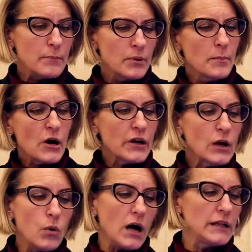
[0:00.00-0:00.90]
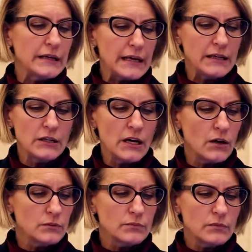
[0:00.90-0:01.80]
Promoting quality, you
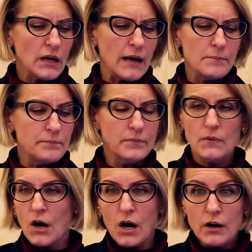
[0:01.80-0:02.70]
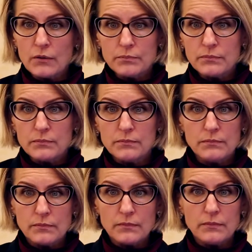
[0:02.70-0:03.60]
know, are
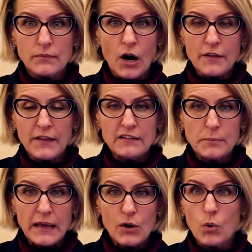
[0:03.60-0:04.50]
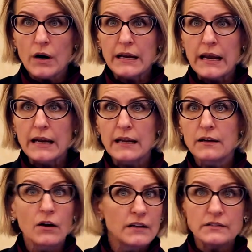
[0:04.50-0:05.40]
things being
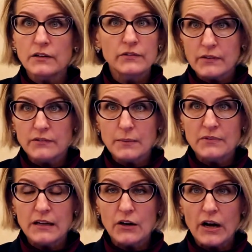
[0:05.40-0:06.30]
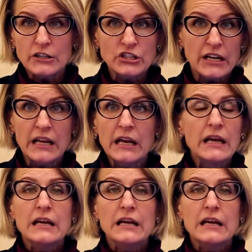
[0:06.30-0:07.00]
coordinated? Is there systems integration?